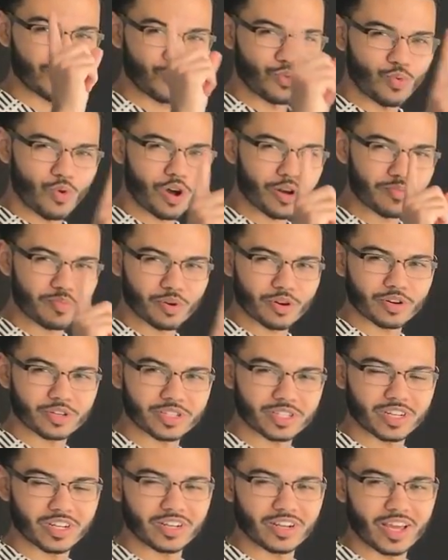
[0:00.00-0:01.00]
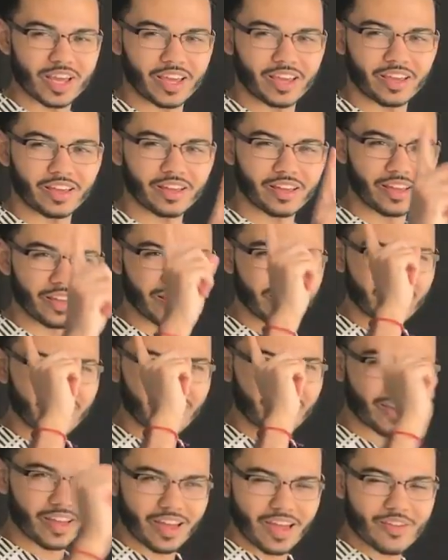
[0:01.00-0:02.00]
One person a day,
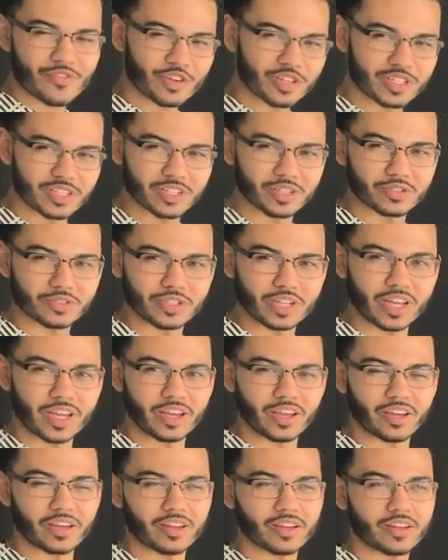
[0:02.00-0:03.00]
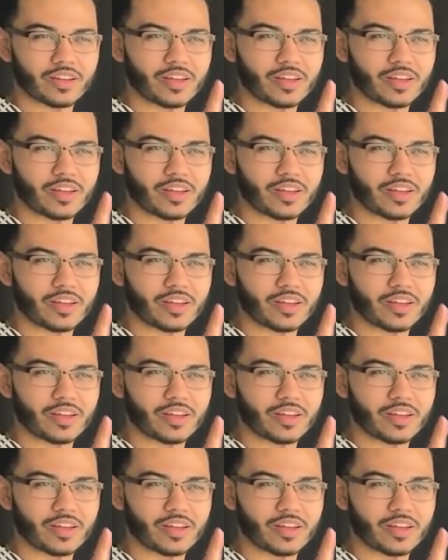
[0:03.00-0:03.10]
every single day.